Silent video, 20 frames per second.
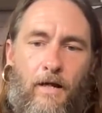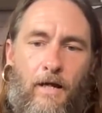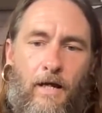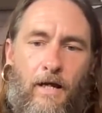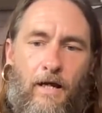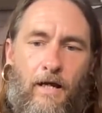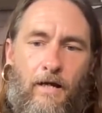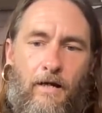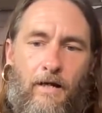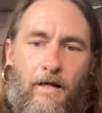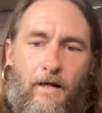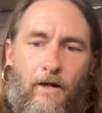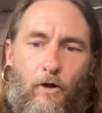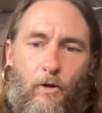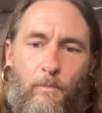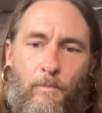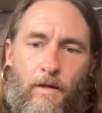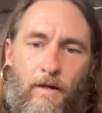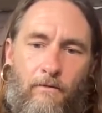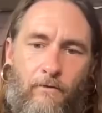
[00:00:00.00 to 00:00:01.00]
And I
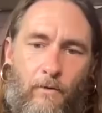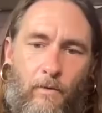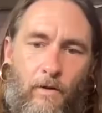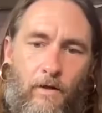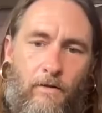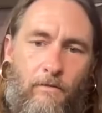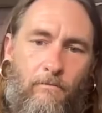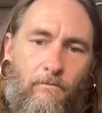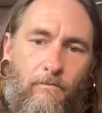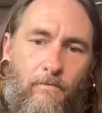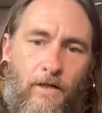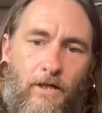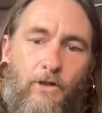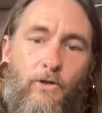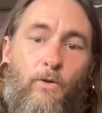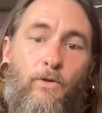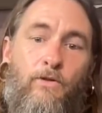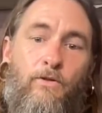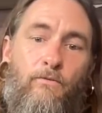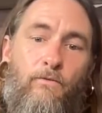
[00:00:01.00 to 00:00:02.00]
hope everyone
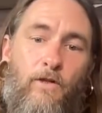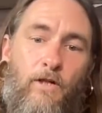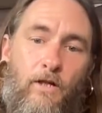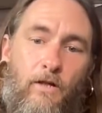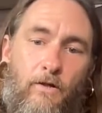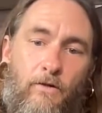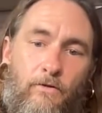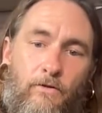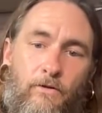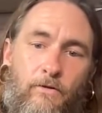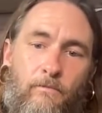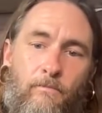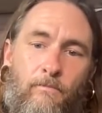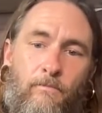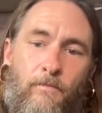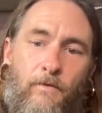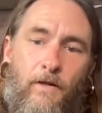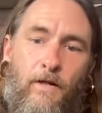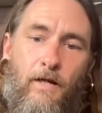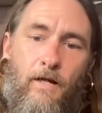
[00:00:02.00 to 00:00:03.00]
enjoys the videos.
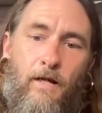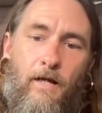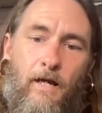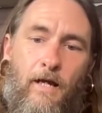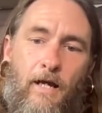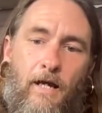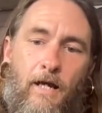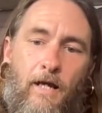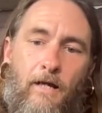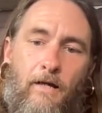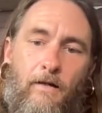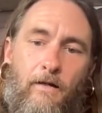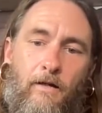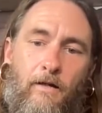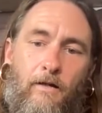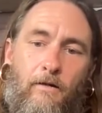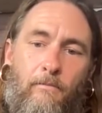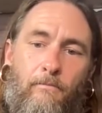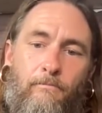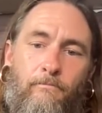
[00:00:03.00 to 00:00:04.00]
And
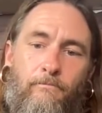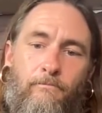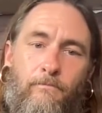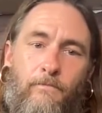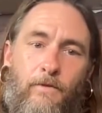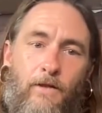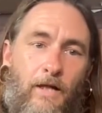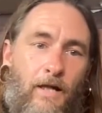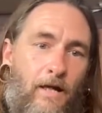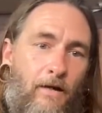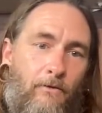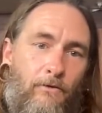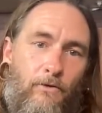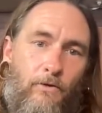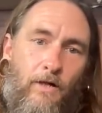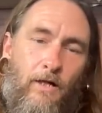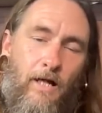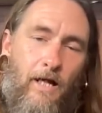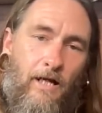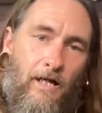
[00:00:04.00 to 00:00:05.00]
yeah, it was
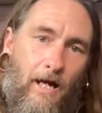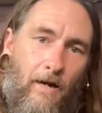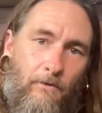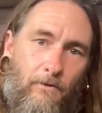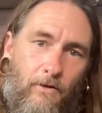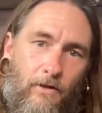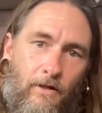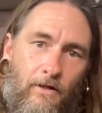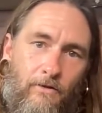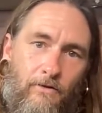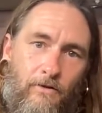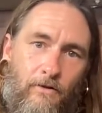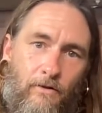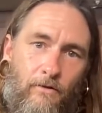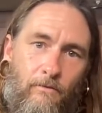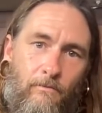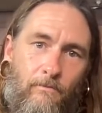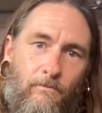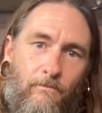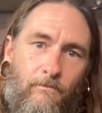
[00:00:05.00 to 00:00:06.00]
great hanging out with you guys.
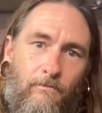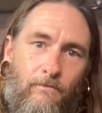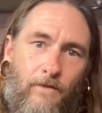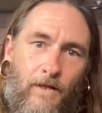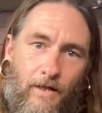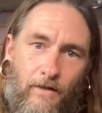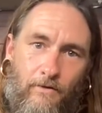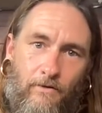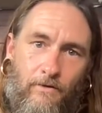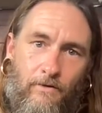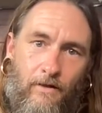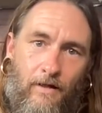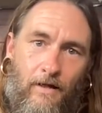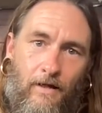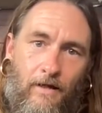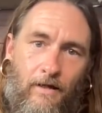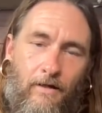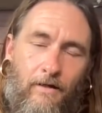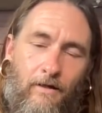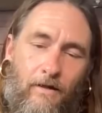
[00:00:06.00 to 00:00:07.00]
So thanks
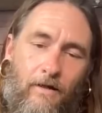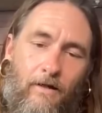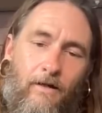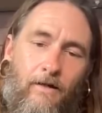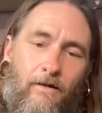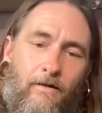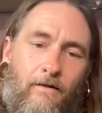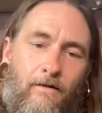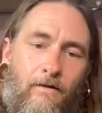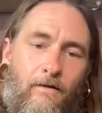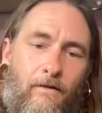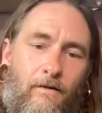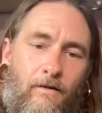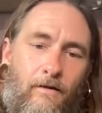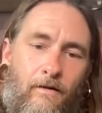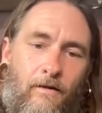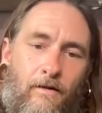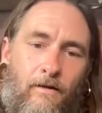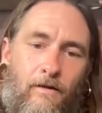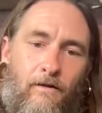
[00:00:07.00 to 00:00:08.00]
and
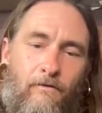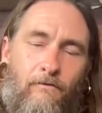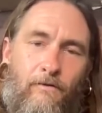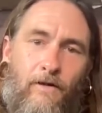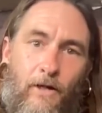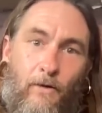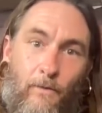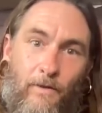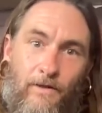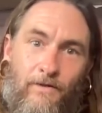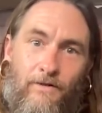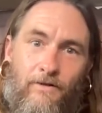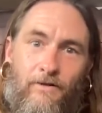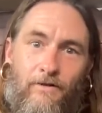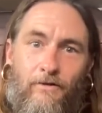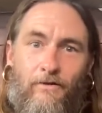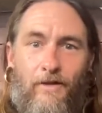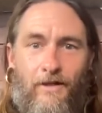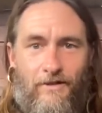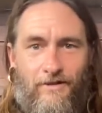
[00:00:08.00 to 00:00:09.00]
fair winds
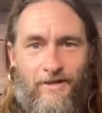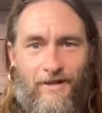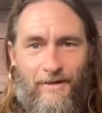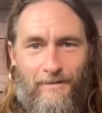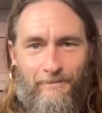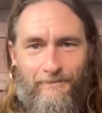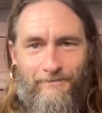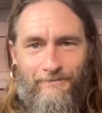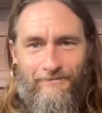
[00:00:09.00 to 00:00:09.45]
until next time.